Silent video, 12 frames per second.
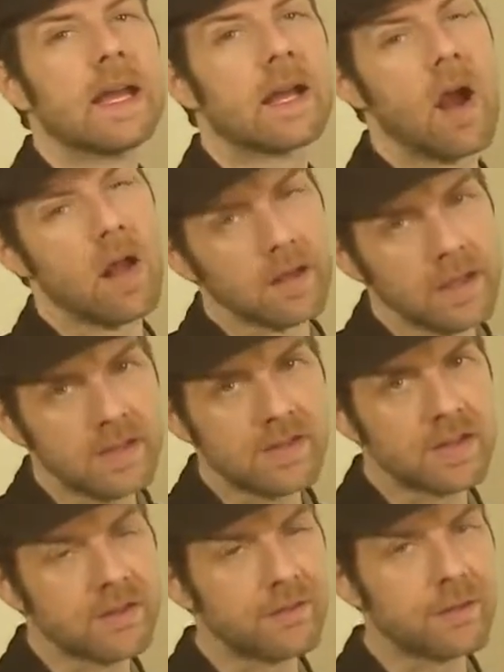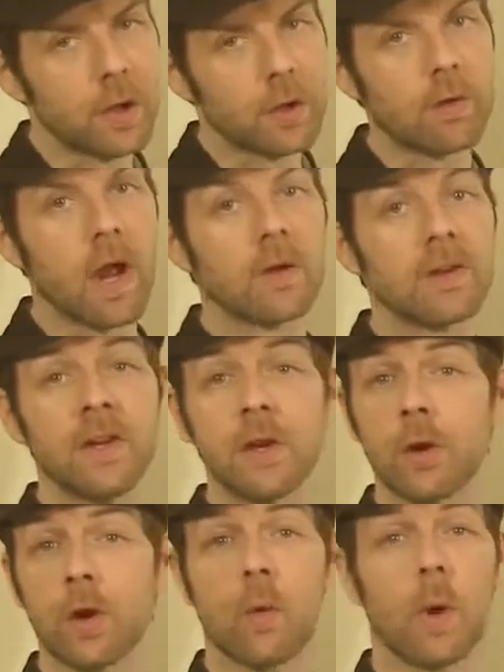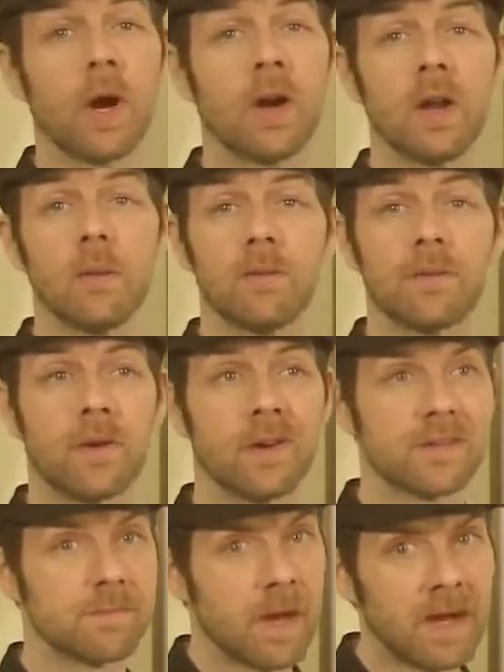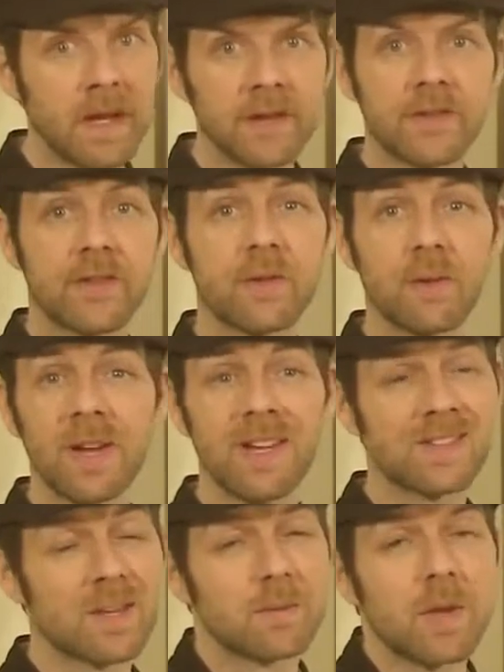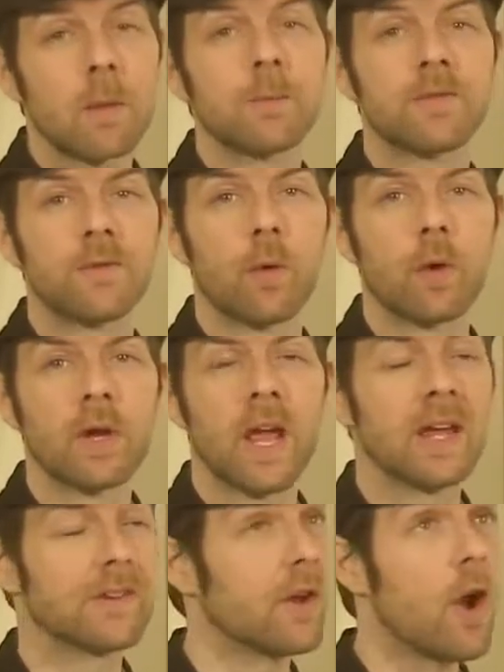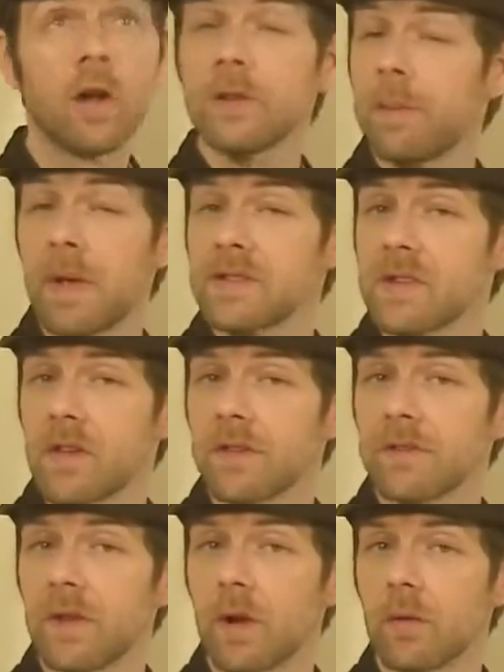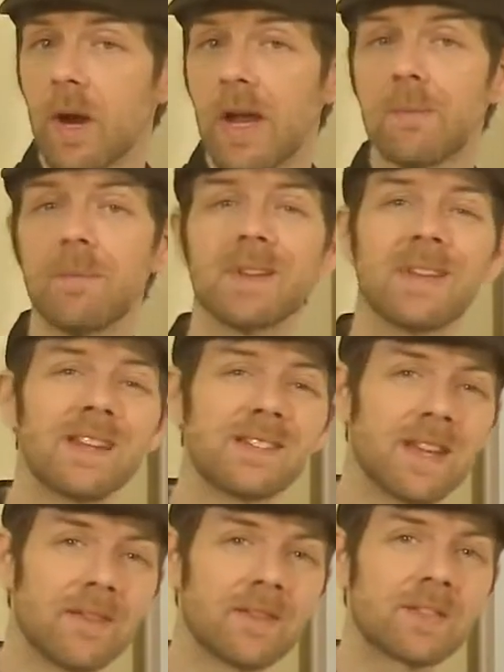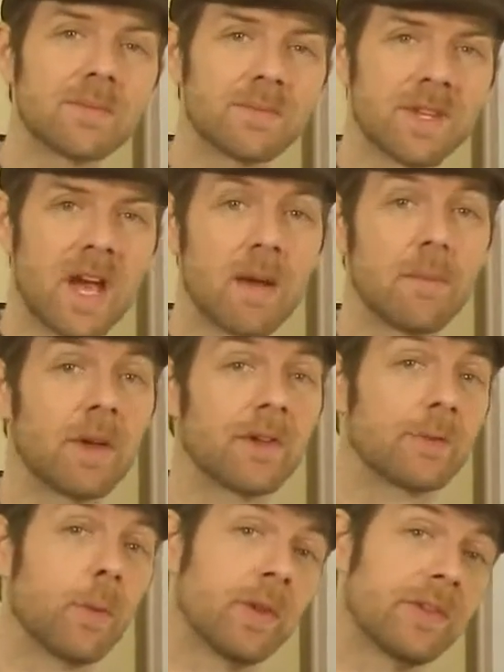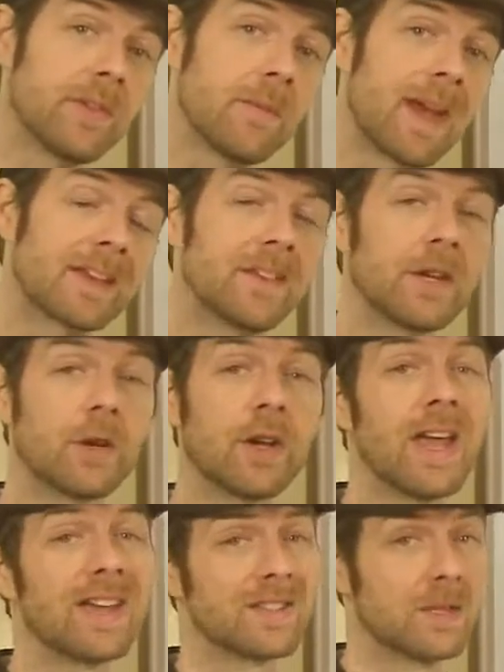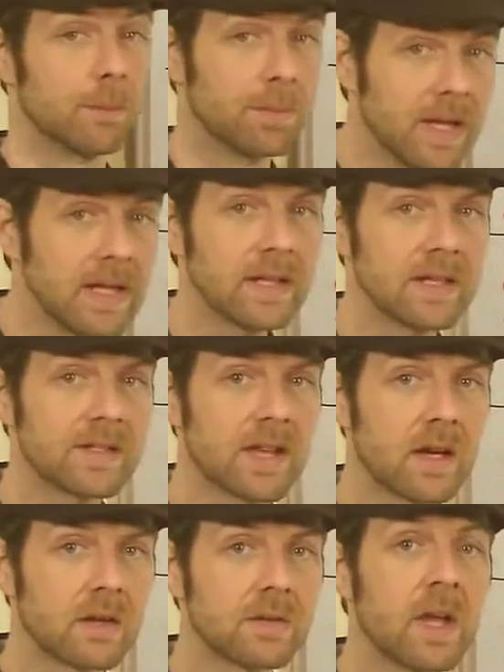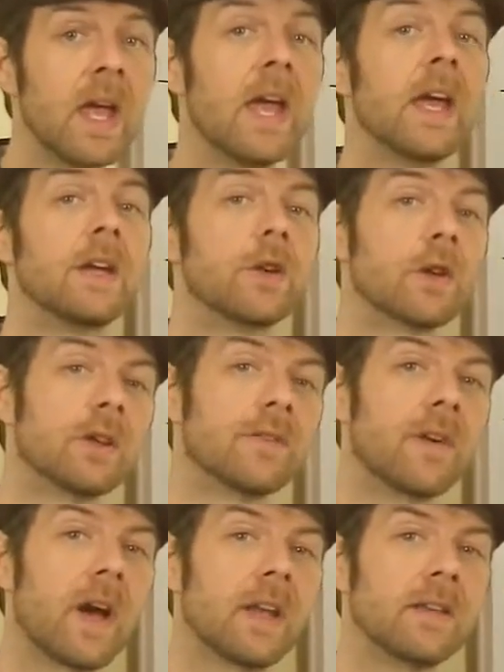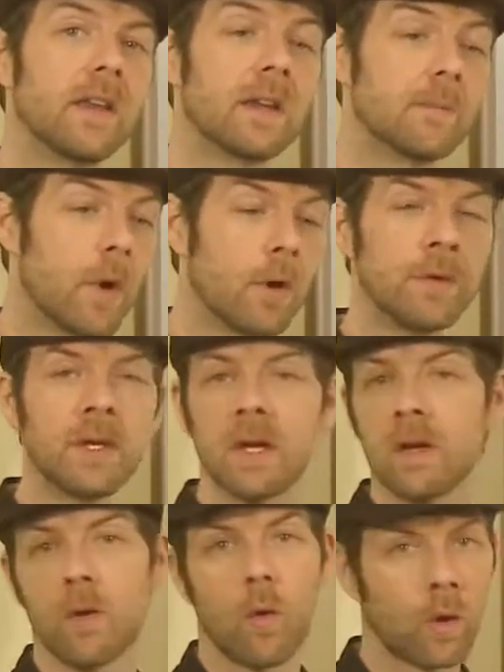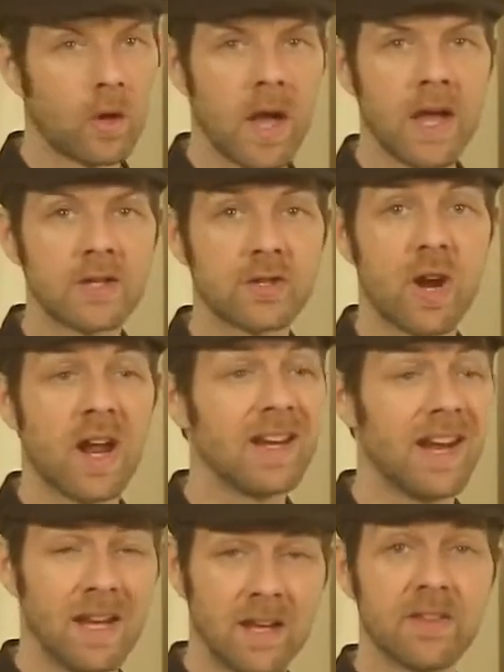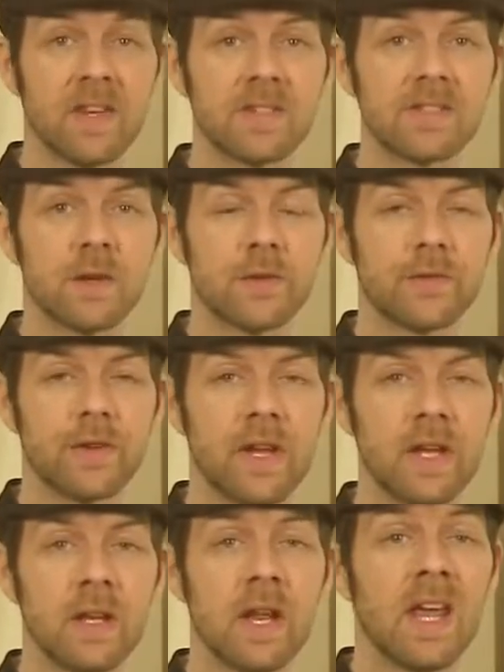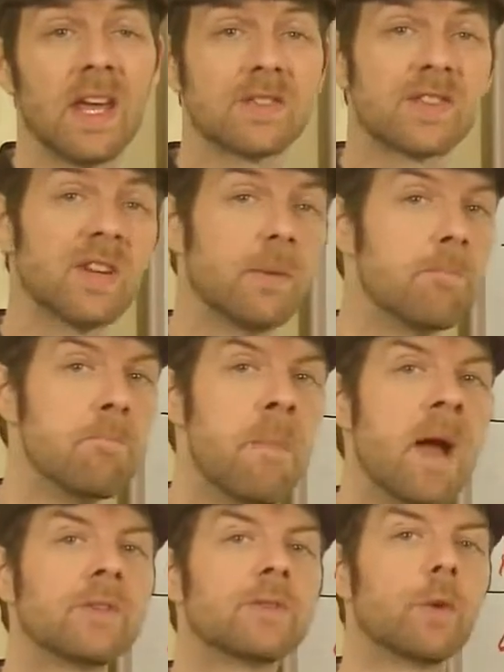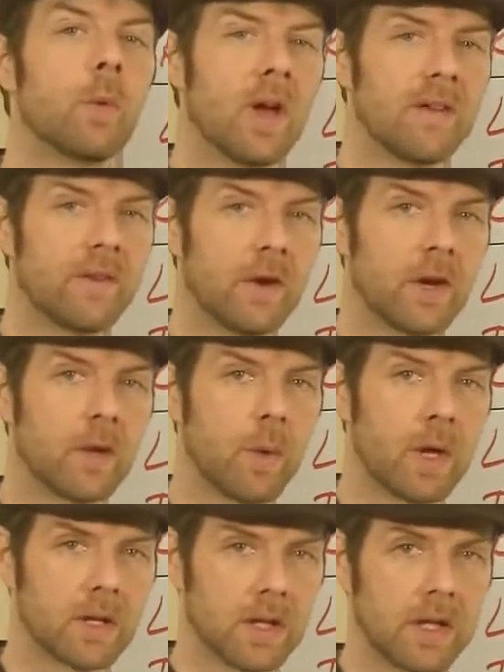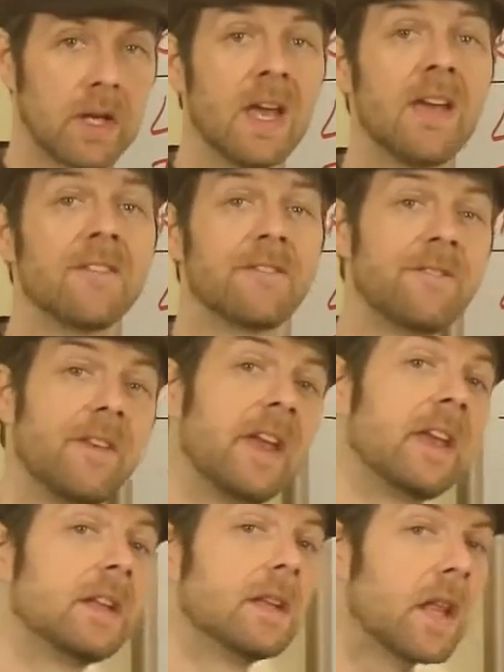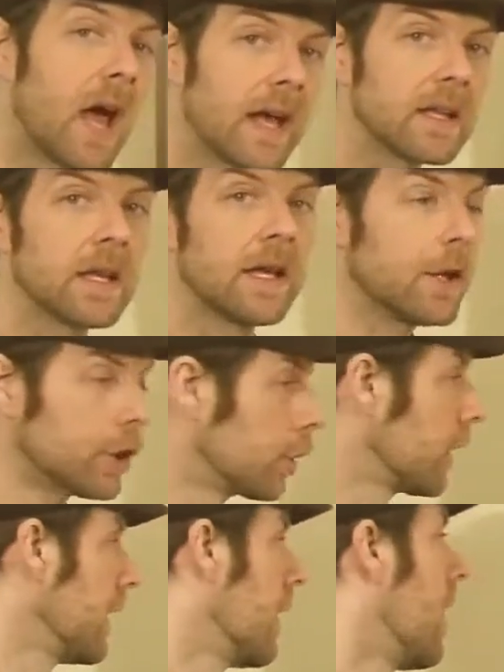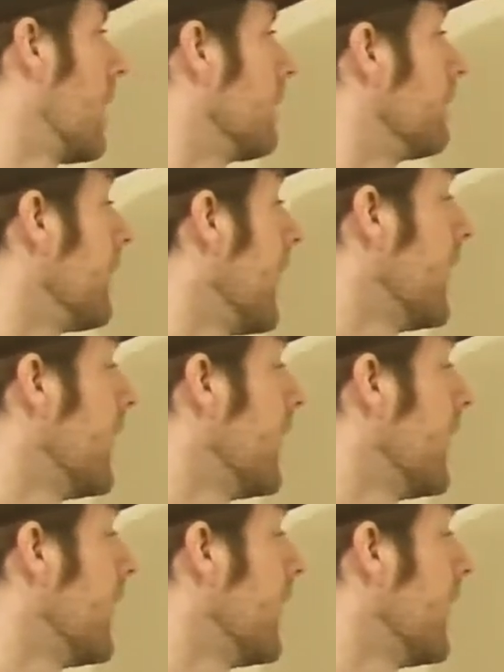Colony is going to float around in your aquarium for as many as 3, sometimes 4 days. All depends on the flow rate, but let's give it some time because once the bacteria has completely settled, you're going to find that ammonia or nitrite, anything still seen, is going to melt away very quickly. Feed lightly early on.